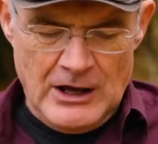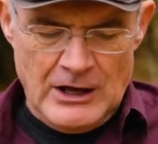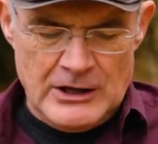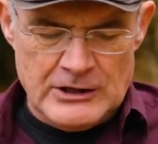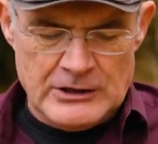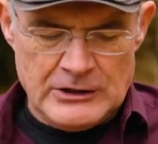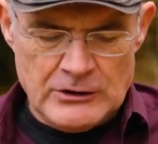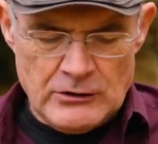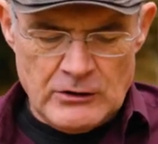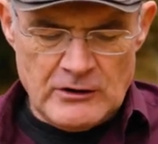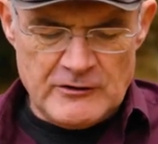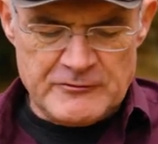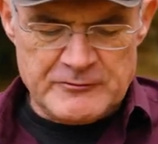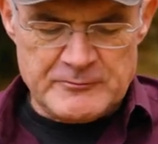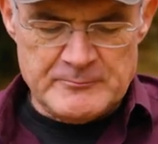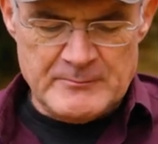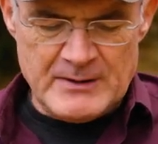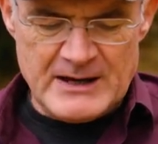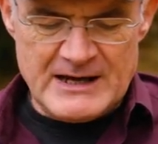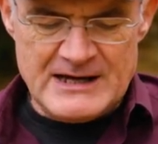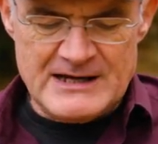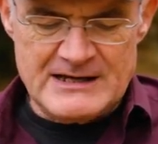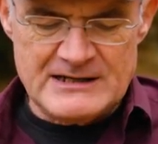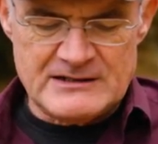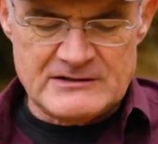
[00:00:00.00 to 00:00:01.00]
you have
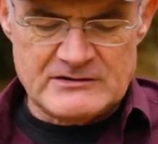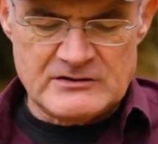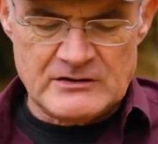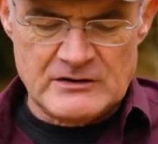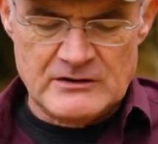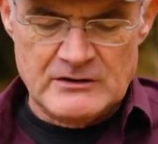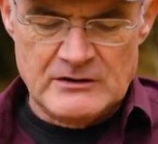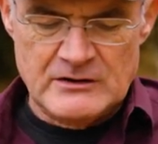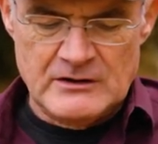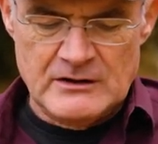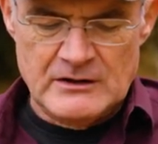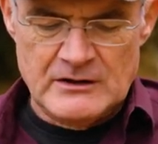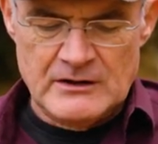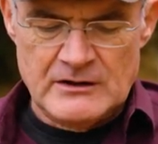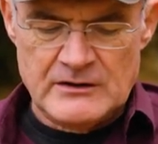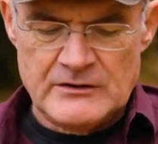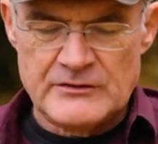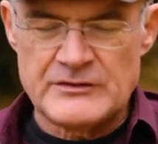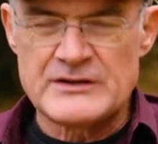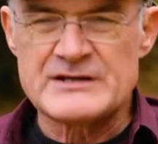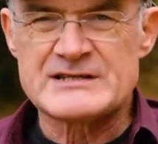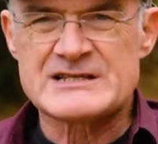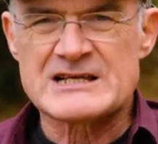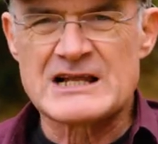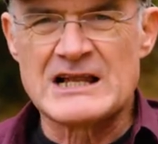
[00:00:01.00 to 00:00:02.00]
made
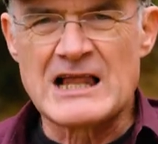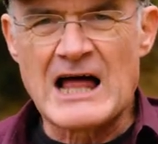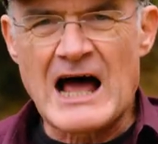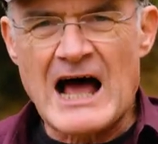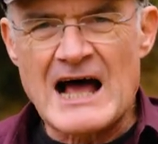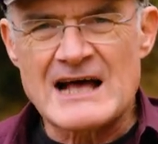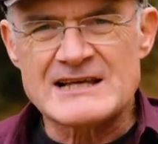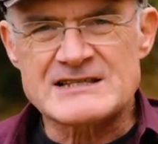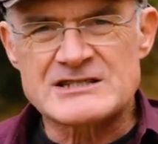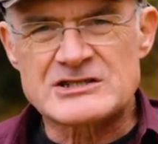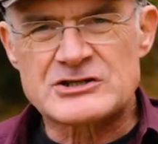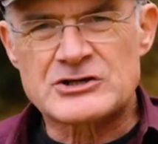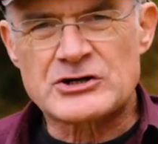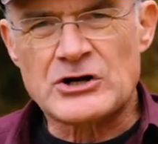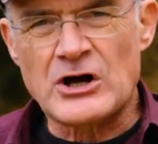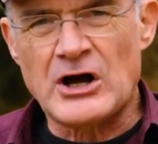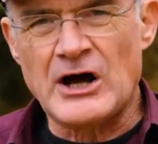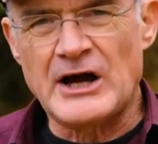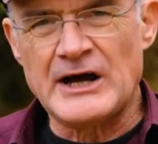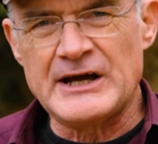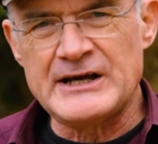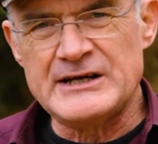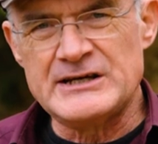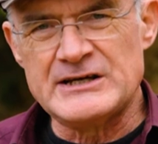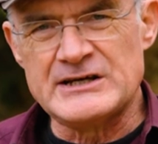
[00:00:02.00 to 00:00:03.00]
this last
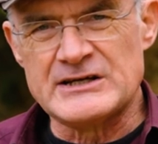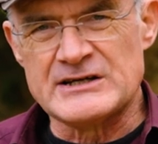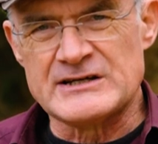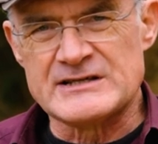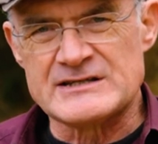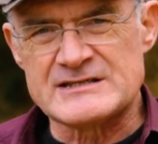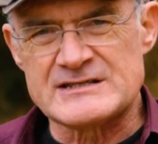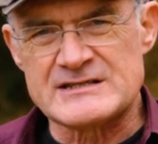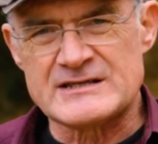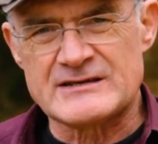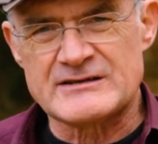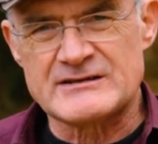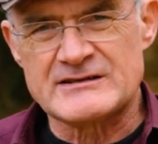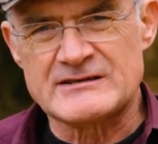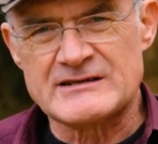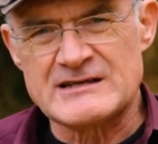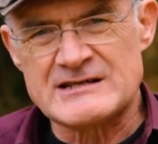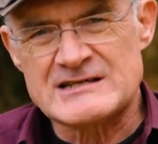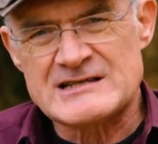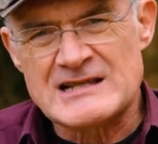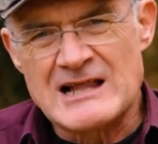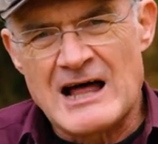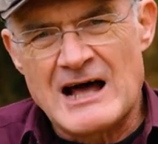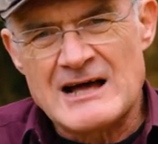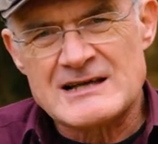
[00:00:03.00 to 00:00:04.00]
kindness,
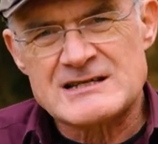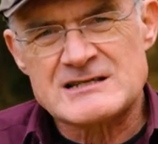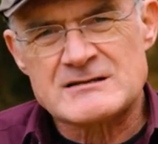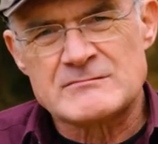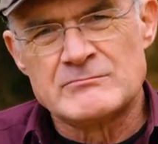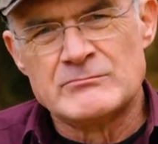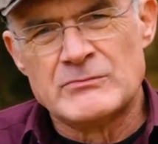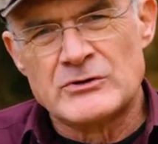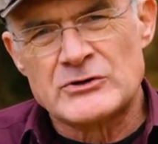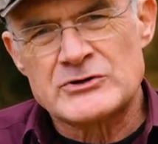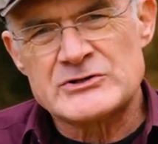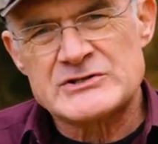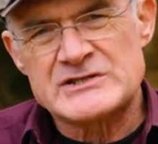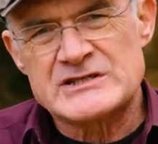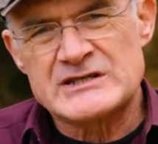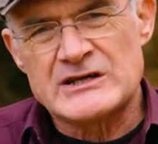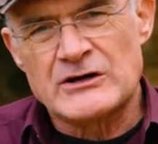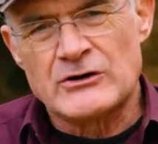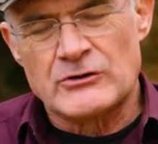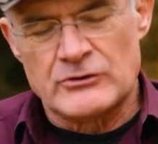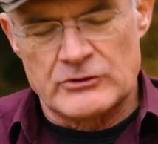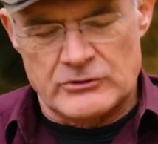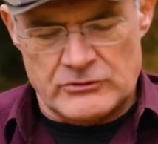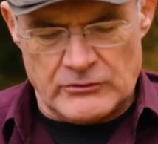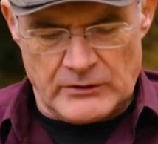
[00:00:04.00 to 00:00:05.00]
this last mercy
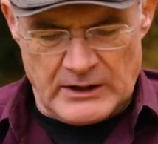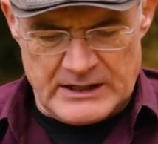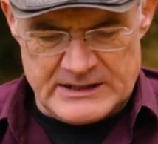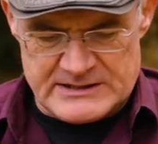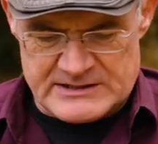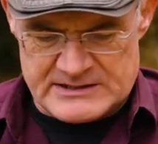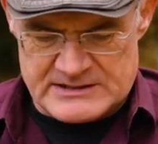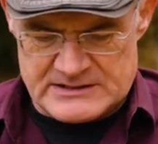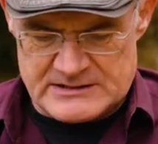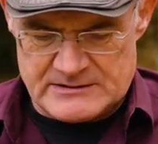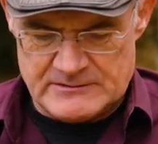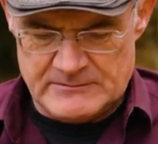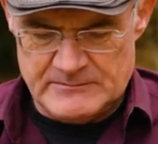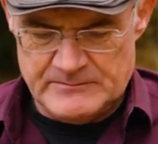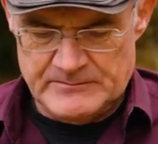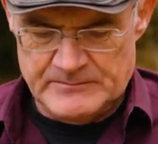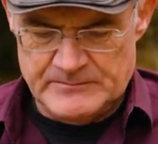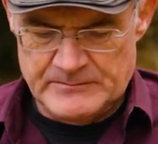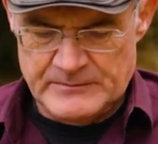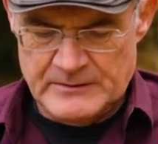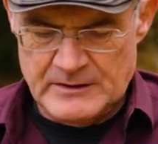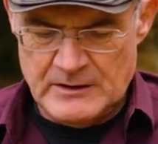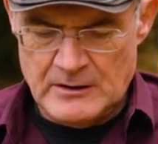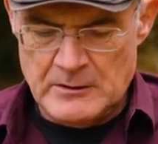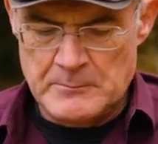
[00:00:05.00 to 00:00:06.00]
or grace
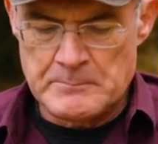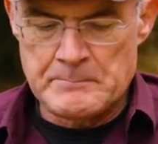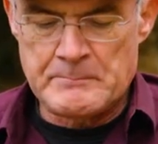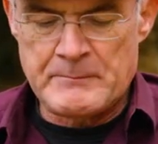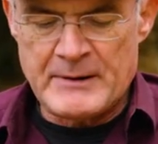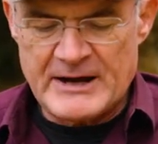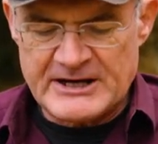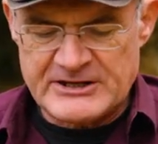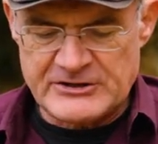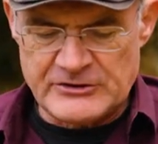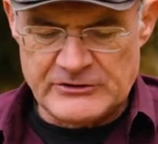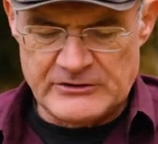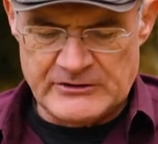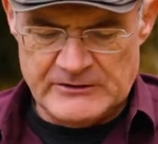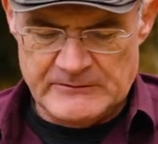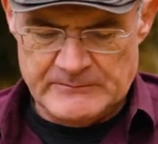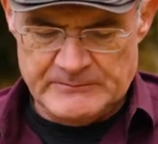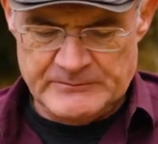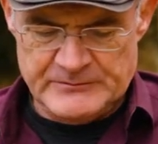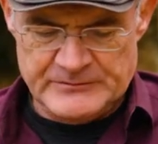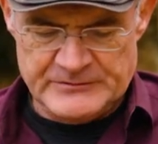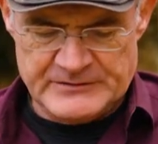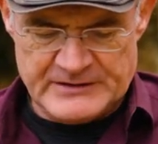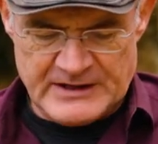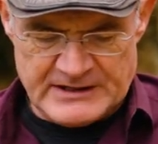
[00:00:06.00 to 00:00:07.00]
better
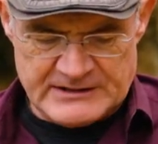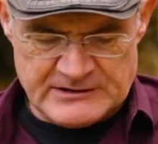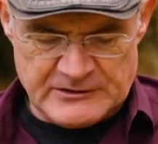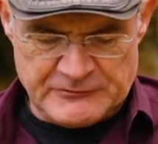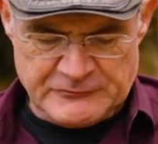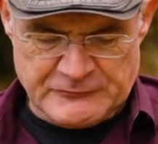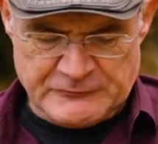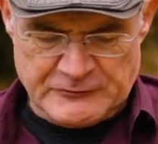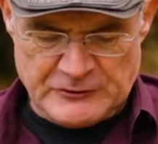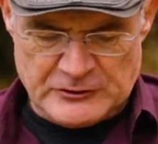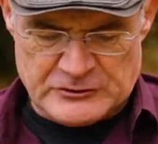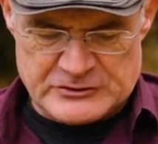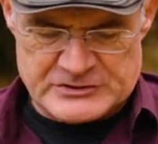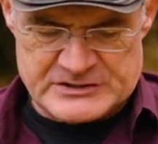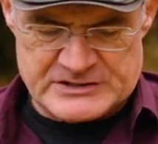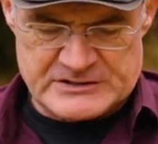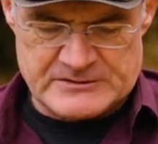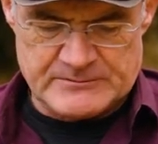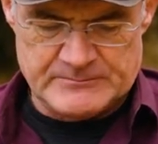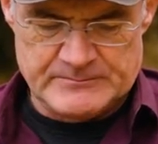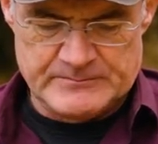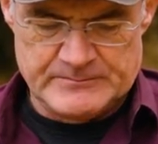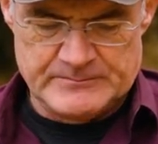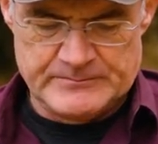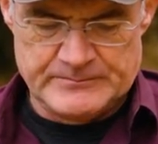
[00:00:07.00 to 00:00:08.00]
than the first,
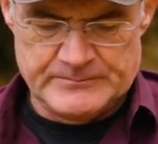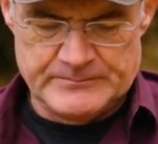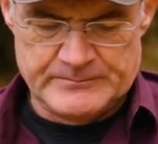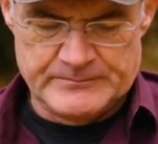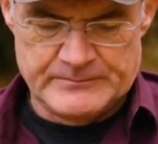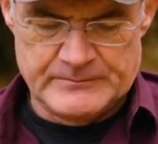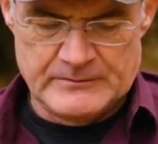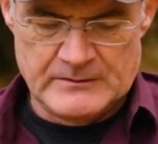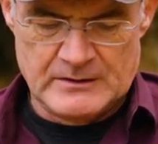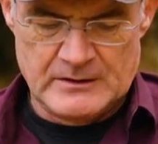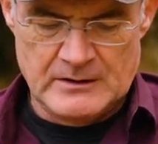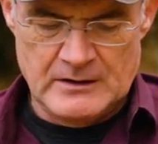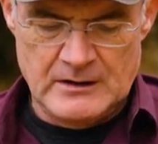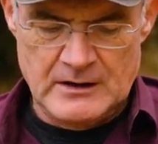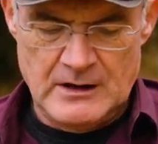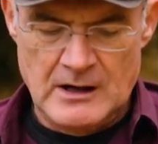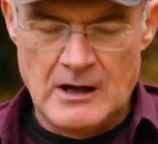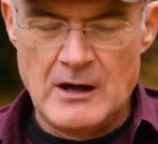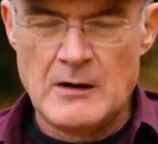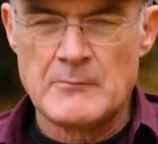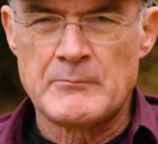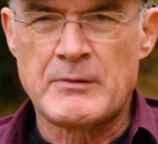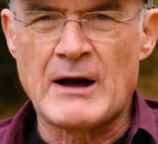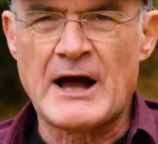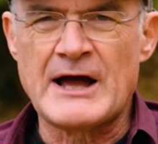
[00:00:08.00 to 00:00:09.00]

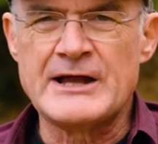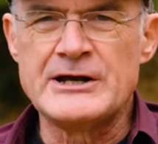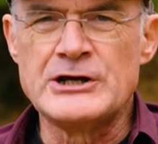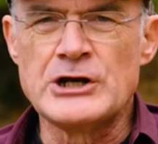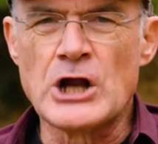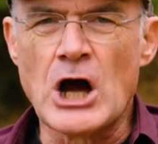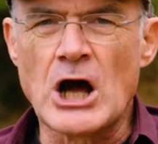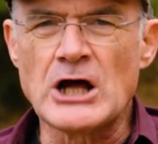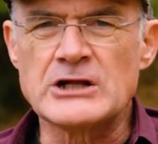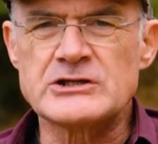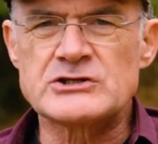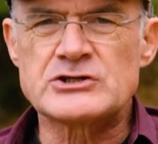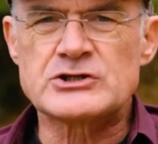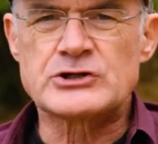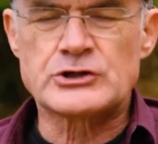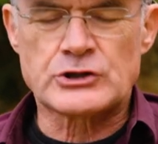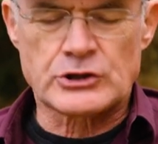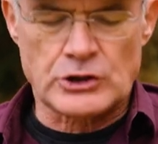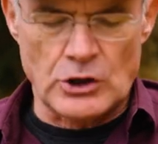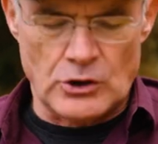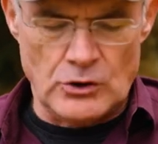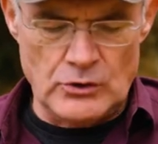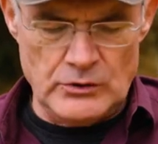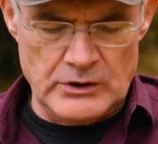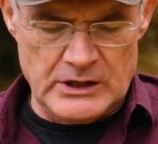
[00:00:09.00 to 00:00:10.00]
by not
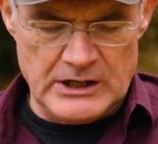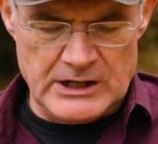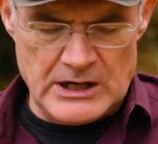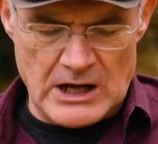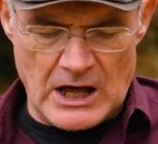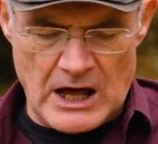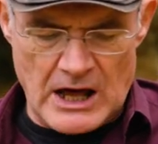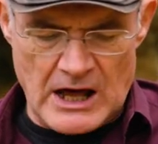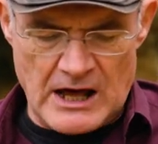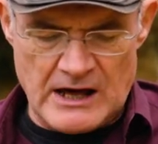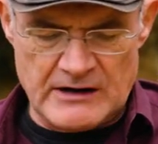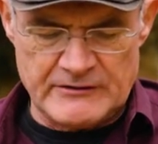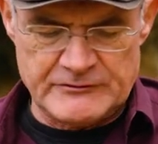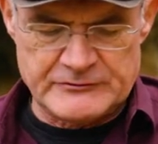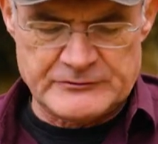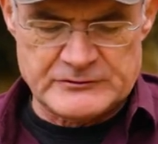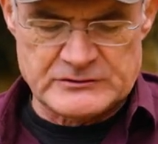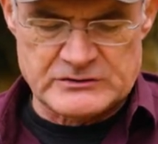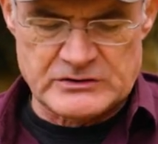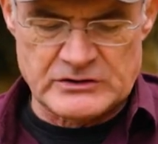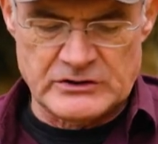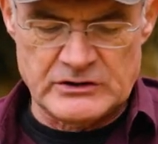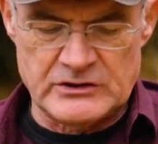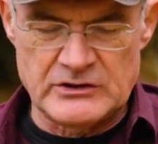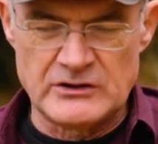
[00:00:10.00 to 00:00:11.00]
going
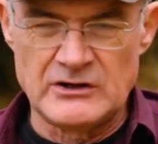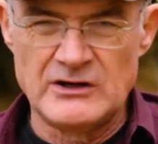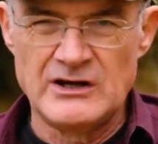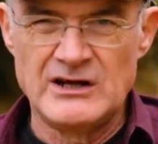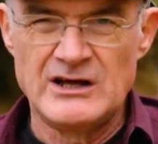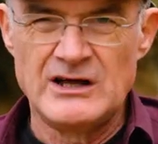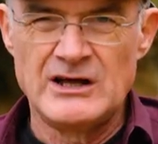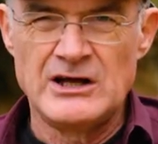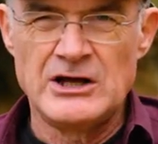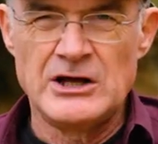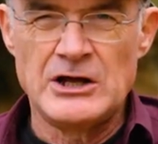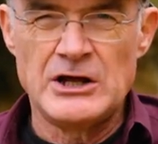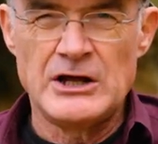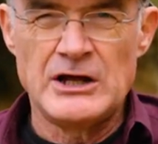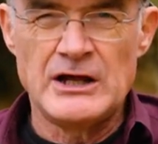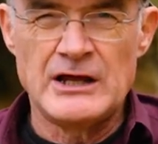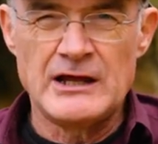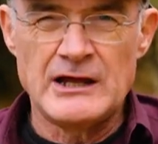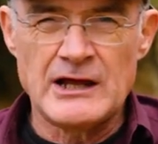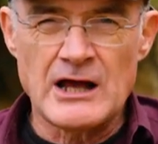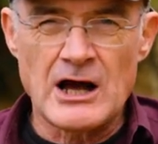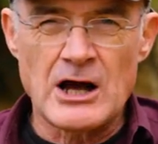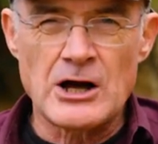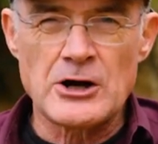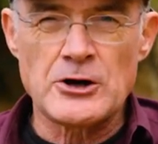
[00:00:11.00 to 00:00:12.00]
after
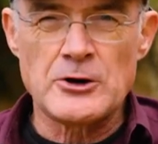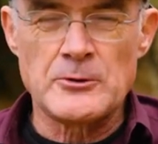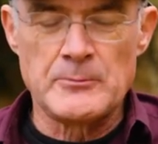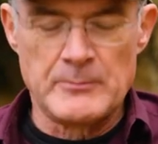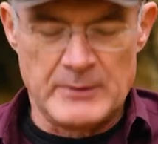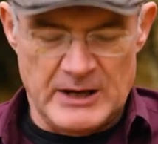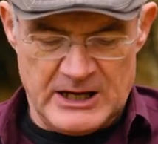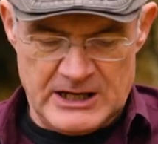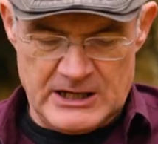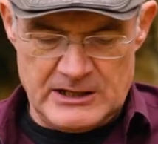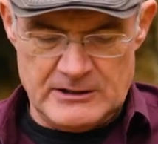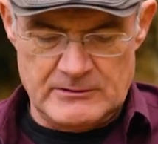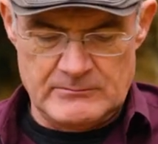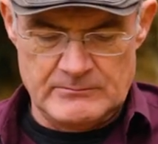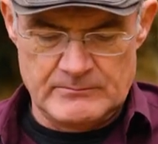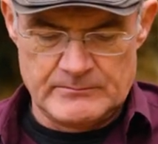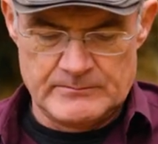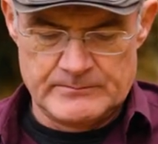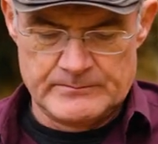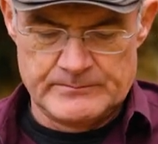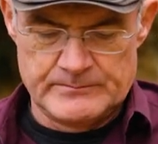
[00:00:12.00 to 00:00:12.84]
young men,